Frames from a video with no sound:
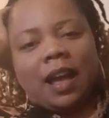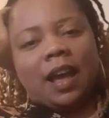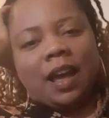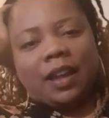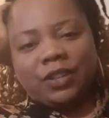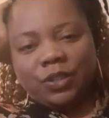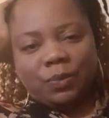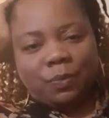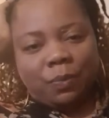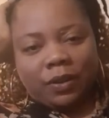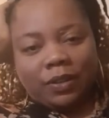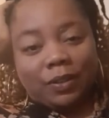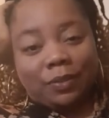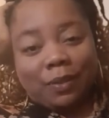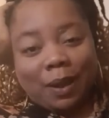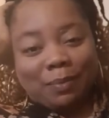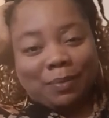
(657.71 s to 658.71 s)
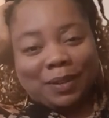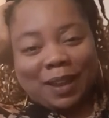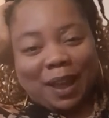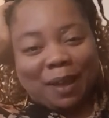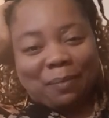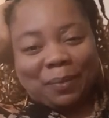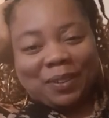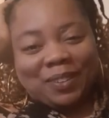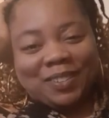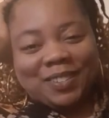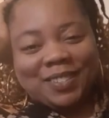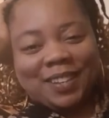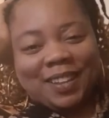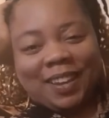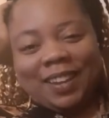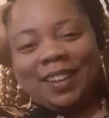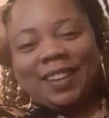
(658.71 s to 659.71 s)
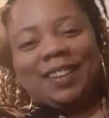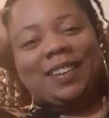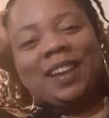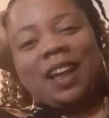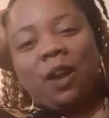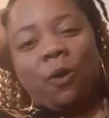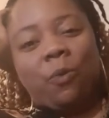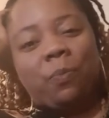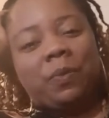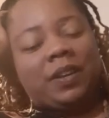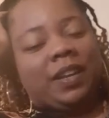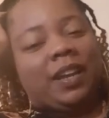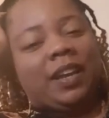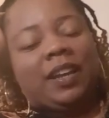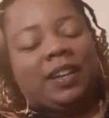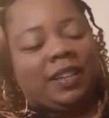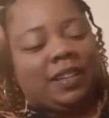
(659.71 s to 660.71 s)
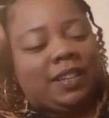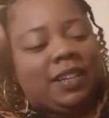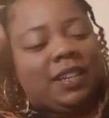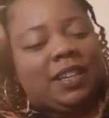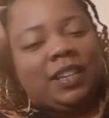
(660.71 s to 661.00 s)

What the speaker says: I just wanted to grab the diapers, and I opened it and,